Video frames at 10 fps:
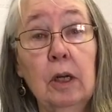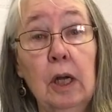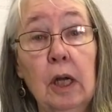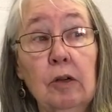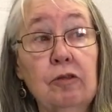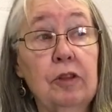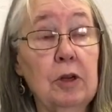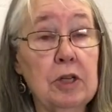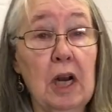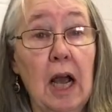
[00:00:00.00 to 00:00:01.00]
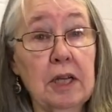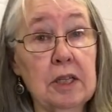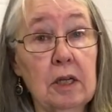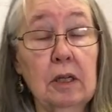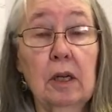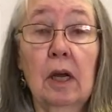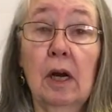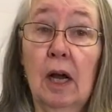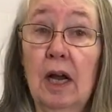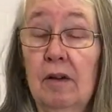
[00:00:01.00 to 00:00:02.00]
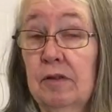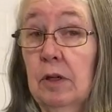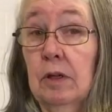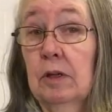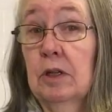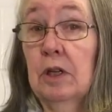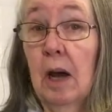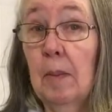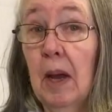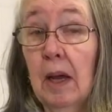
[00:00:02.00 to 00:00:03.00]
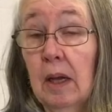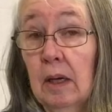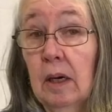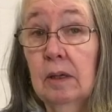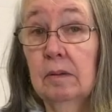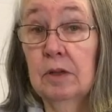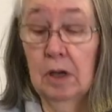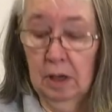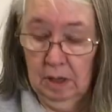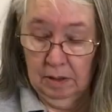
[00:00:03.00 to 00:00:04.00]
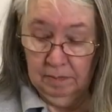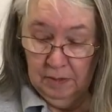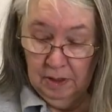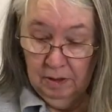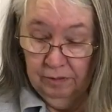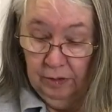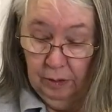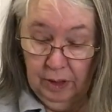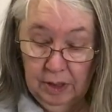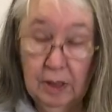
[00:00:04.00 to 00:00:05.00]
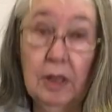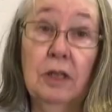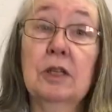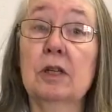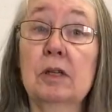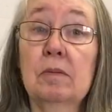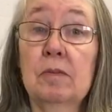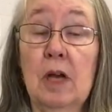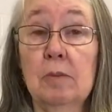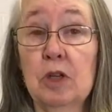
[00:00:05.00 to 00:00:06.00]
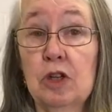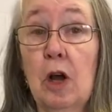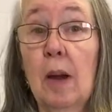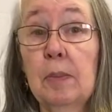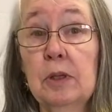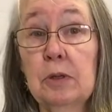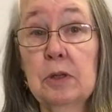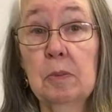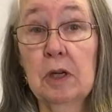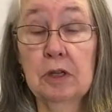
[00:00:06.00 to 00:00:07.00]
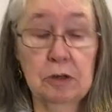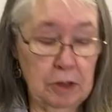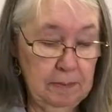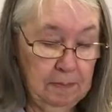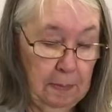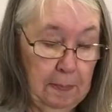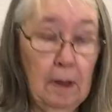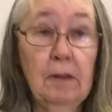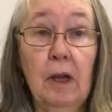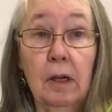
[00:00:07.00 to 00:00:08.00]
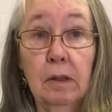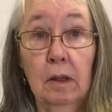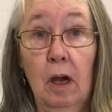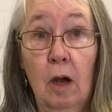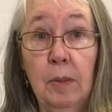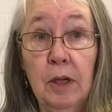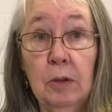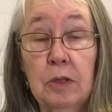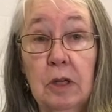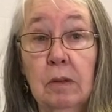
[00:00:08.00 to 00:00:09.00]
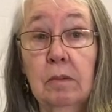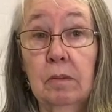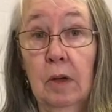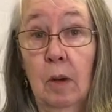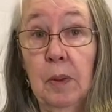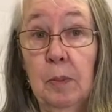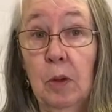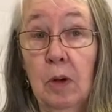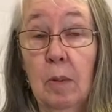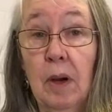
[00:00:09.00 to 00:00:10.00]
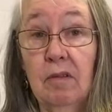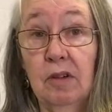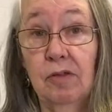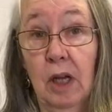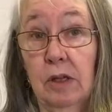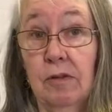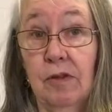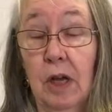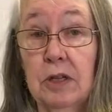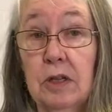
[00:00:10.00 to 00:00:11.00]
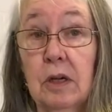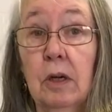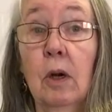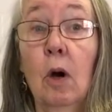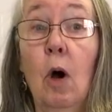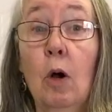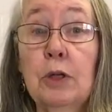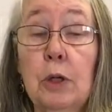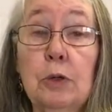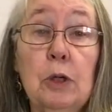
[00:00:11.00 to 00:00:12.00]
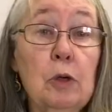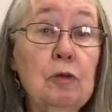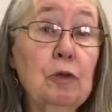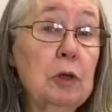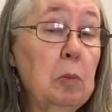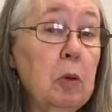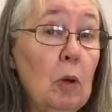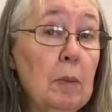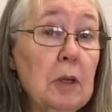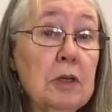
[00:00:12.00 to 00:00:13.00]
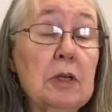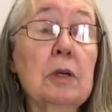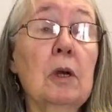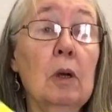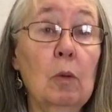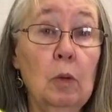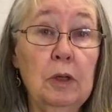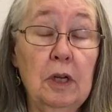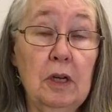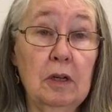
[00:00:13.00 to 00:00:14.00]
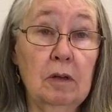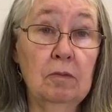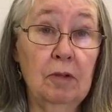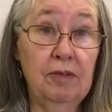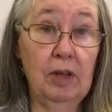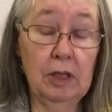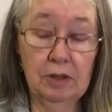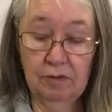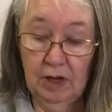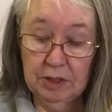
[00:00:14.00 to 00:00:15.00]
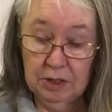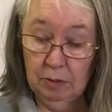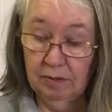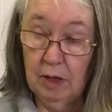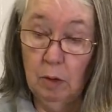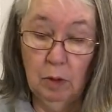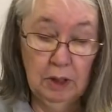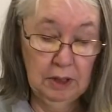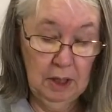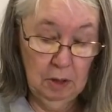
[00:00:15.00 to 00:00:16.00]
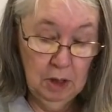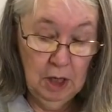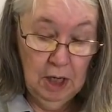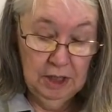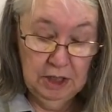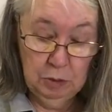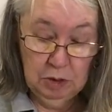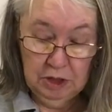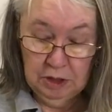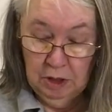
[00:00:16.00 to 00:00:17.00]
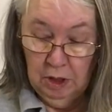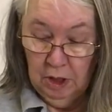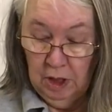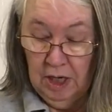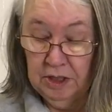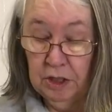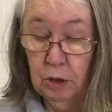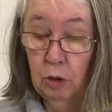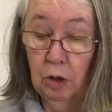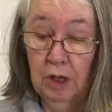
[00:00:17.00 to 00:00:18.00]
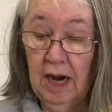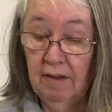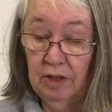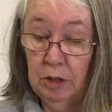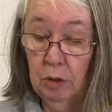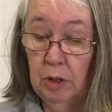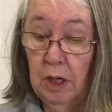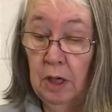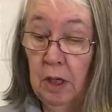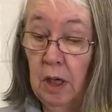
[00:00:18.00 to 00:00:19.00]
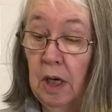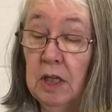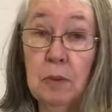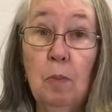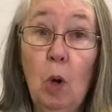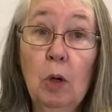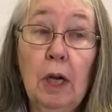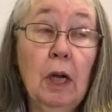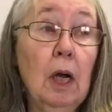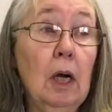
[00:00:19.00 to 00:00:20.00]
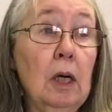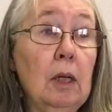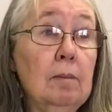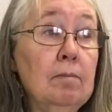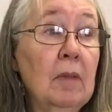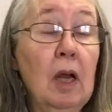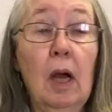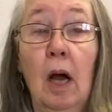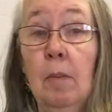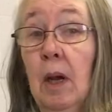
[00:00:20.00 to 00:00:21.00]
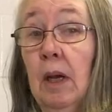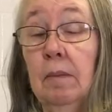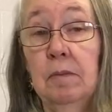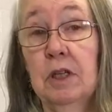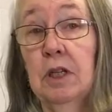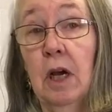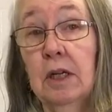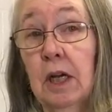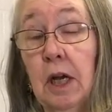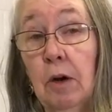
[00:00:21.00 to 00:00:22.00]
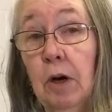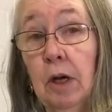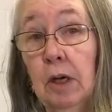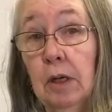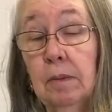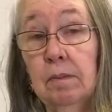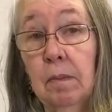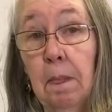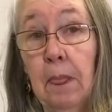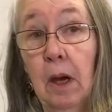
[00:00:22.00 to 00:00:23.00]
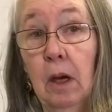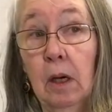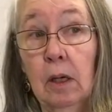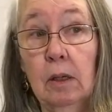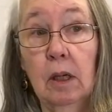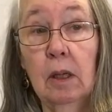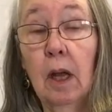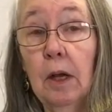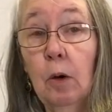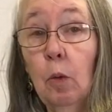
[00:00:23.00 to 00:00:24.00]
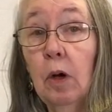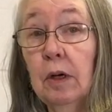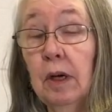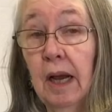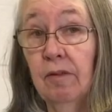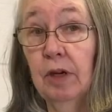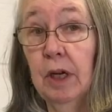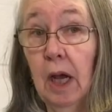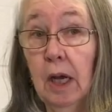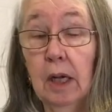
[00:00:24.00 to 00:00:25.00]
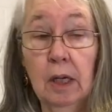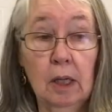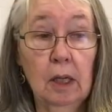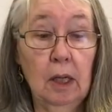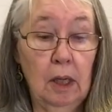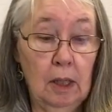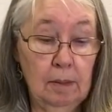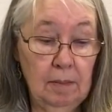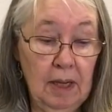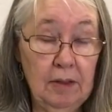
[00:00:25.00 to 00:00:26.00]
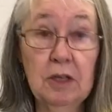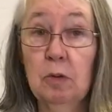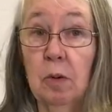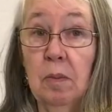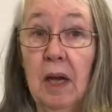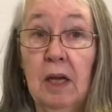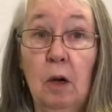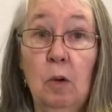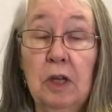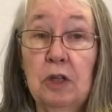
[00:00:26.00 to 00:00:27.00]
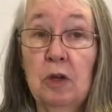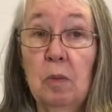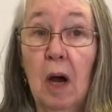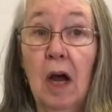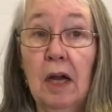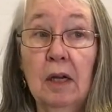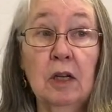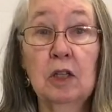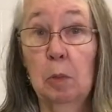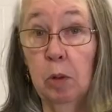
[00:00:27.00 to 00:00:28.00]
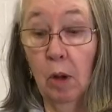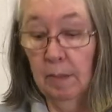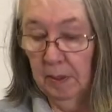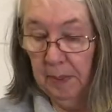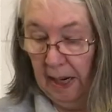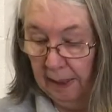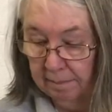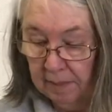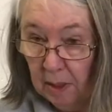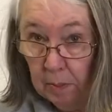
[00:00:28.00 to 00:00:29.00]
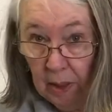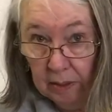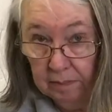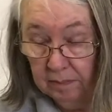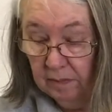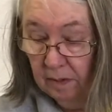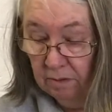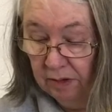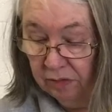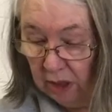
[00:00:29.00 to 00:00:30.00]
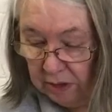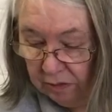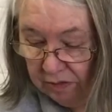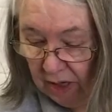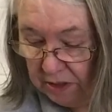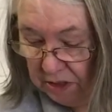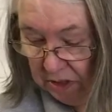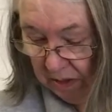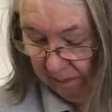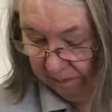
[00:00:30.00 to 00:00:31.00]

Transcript: If there's an accident and I have to stop and I feel that it's time to stop and do some ministry, then I'll be putting on my reflective vest. Also too, for deployments, we need a reflective vest. So I've got one in there. This it's good, heavy duty, it's bulky. I may decide to carry a lighter one every day, and this one may go into my deployment bag, but a reflective vest.